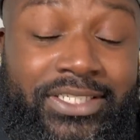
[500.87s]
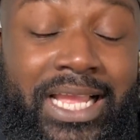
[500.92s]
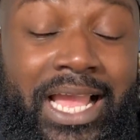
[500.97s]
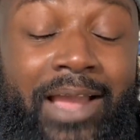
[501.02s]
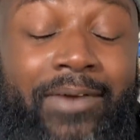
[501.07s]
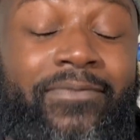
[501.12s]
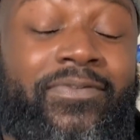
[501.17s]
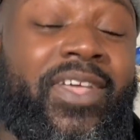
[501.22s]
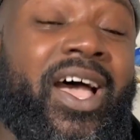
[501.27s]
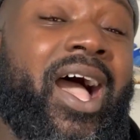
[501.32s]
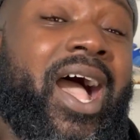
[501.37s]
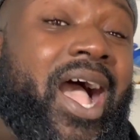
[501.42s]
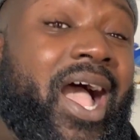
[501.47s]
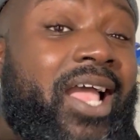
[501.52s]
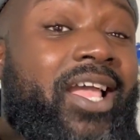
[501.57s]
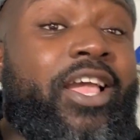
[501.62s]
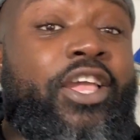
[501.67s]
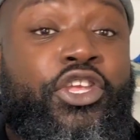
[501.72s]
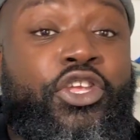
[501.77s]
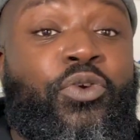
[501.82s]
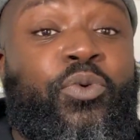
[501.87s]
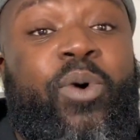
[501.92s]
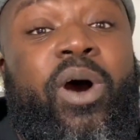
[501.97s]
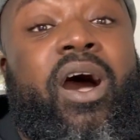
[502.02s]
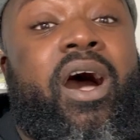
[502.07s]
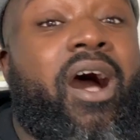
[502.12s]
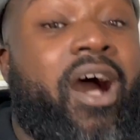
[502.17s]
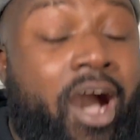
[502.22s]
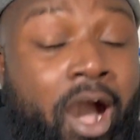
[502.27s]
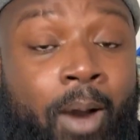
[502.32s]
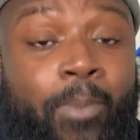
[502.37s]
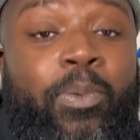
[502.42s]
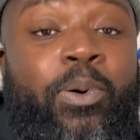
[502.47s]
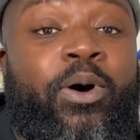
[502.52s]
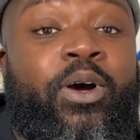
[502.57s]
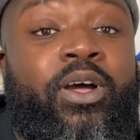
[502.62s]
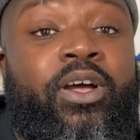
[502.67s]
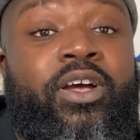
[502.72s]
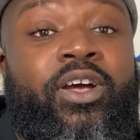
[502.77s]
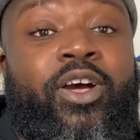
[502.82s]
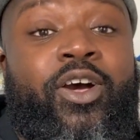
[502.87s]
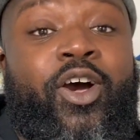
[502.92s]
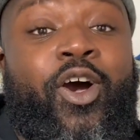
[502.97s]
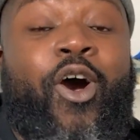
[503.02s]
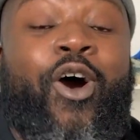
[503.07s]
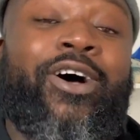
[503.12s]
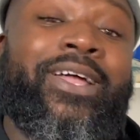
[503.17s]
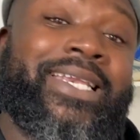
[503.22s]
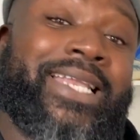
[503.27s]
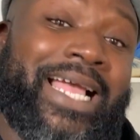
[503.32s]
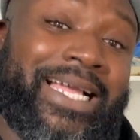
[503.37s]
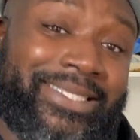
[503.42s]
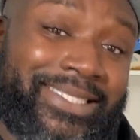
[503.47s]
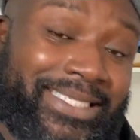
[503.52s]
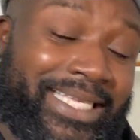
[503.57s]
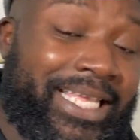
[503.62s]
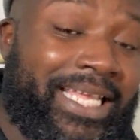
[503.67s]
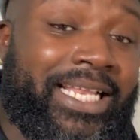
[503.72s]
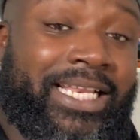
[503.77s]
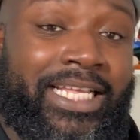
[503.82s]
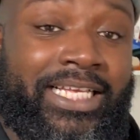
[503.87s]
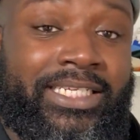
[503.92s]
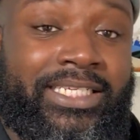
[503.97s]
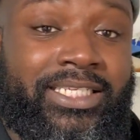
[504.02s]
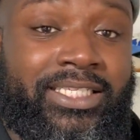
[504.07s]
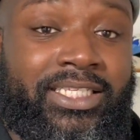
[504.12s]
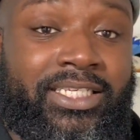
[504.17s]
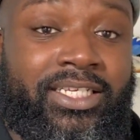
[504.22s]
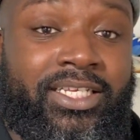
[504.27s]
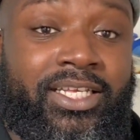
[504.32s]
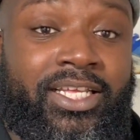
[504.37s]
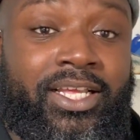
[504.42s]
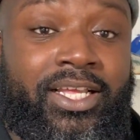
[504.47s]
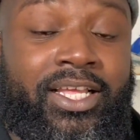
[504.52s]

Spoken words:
have, the higher you are up on that tier list.